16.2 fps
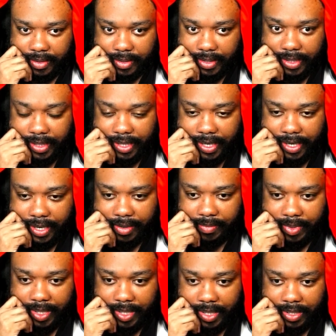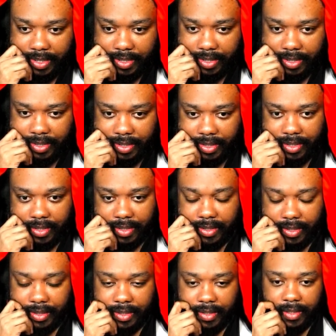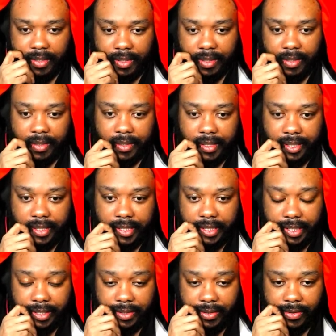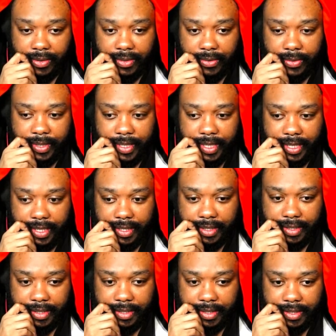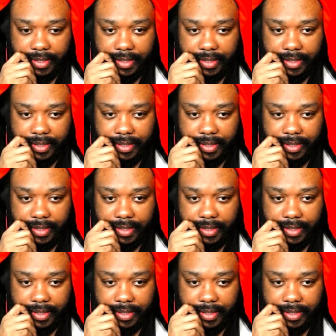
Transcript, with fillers: It can't be. She knows who it is.